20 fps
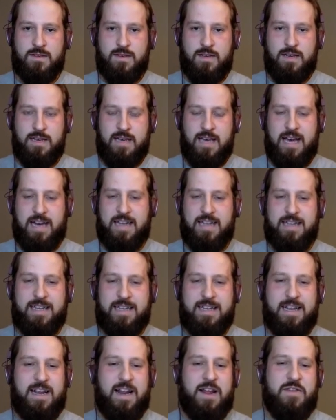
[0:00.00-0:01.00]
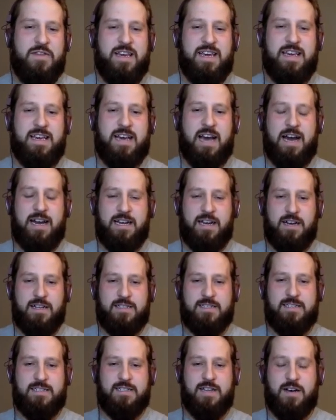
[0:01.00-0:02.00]
Yeah, and I think he kind of
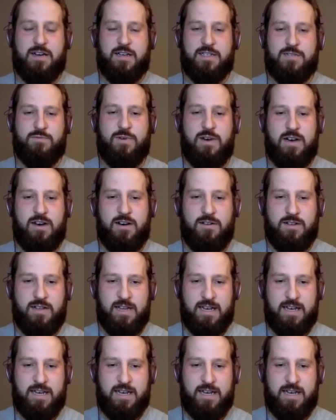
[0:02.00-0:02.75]
got stuck as well.